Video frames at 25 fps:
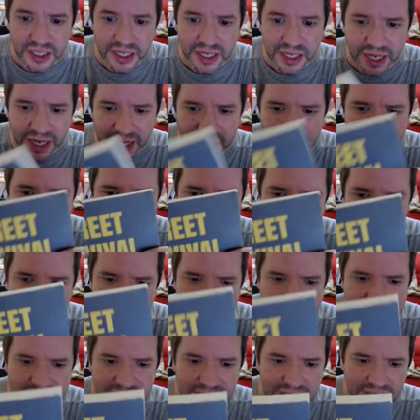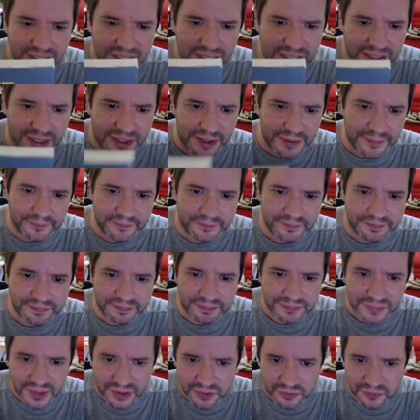and that's
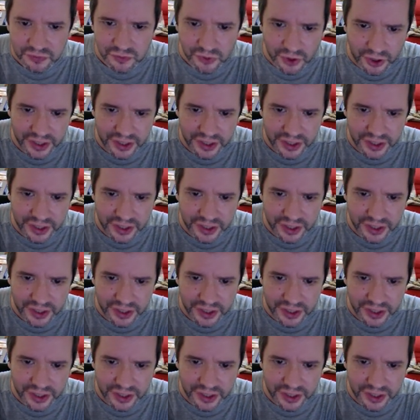working